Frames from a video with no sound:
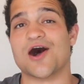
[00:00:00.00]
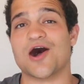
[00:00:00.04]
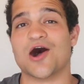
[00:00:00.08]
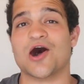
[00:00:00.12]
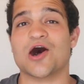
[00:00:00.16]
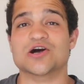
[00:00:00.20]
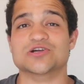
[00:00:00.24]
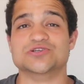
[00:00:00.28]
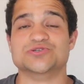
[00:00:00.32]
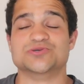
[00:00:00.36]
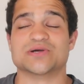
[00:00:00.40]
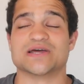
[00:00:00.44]

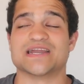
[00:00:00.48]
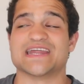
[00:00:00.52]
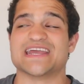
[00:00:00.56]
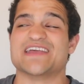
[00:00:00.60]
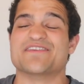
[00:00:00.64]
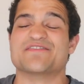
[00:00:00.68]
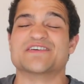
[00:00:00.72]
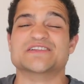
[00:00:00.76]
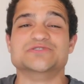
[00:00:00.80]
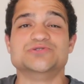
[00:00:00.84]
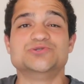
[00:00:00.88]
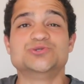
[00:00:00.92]
$100,
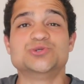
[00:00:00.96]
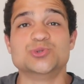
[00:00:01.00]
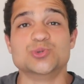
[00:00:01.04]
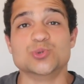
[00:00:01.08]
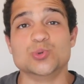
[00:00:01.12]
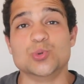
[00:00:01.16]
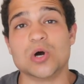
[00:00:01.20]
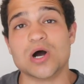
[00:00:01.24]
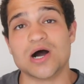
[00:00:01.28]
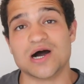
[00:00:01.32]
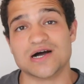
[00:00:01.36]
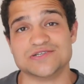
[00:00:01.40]
even
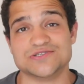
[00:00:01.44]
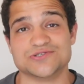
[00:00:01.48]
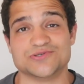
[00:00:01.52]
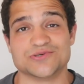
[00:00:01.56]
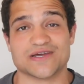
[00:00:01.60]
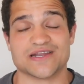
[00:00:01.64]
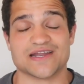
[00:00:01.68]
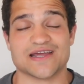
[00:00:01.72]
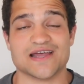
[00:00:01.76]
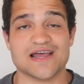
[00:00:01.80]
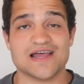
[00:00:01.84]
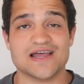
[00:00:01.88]

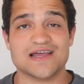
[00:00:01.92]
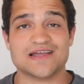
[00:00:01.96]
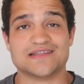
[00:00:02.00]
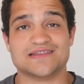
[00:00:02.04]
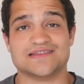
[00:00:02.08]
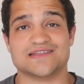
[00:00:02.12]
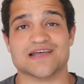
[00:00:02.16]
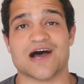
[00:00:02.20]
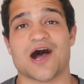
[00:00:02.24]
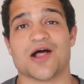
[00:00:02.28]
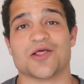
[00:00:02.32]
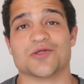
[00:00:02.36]

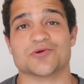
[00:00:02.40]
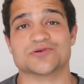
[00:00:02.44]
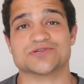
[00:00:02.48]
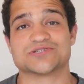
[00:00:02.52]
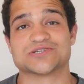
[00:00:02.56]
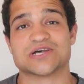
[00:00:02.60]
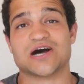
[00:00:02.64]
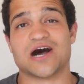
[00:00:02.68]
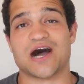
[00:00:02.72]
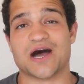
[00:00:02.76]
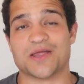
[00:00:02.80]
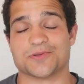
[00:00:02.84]

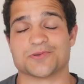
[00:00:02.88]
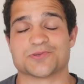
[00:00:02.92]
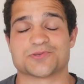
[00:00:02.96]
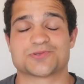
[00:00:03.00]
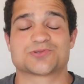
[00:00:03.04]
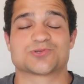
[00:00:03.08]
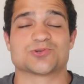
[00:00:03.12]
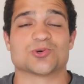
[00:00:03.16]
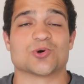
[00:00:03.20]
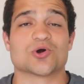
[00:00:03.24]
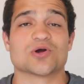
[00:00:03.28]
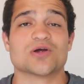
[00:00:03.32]
$200 on their
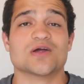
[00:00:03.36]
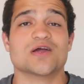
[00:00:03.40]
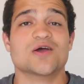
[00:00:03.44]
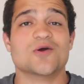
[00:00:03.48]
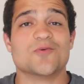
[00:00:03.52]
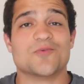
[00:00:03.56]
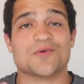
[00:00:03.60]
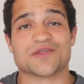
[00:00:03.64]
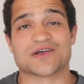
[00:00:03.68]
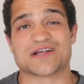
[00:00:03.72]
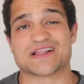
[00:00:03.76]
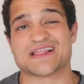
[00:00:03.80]
store
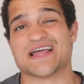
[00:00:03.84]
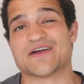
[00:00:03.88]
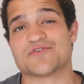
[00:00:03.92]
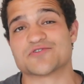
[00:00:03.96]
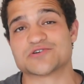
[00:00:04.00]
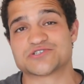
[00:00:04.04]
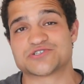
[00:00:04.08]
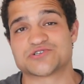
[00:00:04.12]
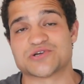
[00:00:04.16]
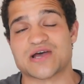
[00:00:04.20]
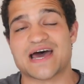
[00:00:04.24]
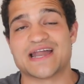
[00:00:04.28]
with a
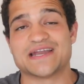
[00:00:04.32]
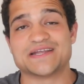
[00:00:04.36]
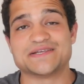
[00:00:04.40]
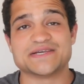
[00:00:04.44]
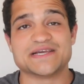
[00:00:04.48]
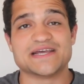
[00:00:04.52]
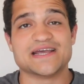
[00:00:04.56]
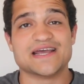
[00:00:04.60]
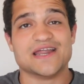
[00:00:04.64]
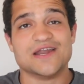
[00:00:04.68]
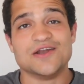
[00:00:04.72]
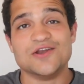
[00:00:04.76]
clever
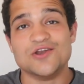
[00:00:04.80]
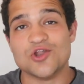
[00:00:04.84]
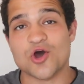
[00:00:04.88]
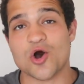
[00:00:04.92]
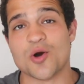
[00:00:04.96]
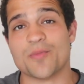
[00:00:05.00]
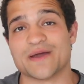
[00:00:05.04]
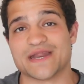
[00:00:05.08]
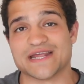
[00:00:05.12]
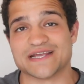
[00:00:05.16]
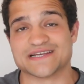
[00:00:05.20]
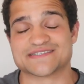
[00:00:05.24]
strategy
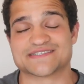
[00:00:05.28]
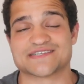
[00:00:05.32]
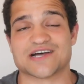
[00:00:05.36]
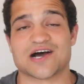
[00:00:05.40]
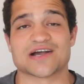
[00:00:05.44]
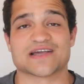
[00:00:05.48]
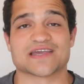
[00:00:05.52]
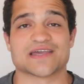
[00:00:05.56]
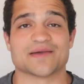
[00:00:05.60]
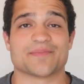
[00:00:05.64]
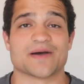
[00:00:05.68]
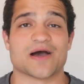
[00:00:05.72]
nobody is
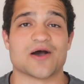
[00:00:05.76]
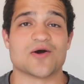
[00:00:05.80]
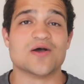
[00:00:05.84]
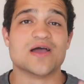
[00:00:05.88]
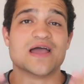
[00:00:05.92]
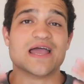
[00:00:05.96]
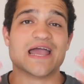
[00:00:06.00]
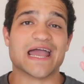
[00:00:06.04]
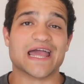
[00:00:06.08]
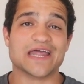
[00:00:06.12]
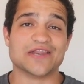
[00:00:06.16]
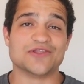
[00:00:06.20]
talking
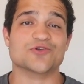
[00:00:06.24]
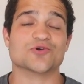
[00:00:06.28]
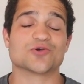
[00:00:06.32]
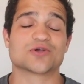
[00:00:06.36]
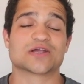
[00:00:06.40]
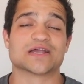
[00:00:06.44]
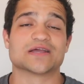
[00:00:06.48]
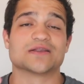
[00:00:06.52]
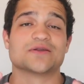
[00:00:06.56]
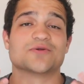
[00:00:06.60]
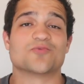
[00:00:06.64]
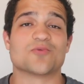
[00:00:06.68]
about and you
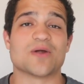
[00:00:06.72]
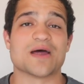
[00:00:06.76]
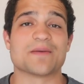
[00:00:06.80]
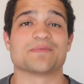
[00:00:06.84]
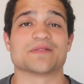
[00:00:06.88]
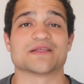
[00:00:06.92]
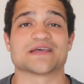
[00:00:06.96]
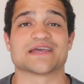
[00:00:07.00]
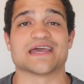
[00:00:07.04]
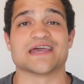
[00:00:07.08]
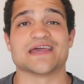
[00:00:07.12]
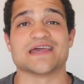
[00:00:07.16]
can
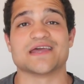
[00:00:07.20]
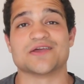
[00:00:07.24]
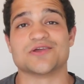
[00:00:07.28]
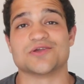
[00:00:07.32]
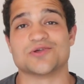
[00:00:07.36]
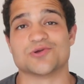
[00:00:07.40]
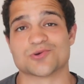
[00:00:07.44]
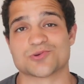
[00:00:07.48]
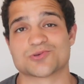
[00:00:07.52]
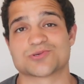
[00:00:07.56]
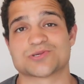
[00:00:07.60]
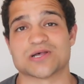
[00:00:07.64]
replicate
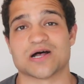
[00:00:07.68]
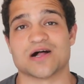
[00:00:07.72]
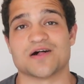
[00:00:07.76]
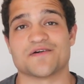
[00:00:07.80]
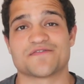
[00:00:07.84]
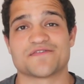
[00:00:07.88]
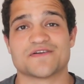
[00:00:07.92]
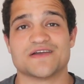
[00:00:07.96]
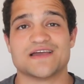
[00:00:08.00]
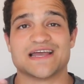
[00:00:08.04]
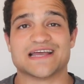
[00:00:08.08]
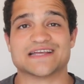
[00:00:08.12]

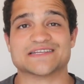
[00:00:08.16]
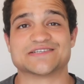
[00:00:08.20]
yourself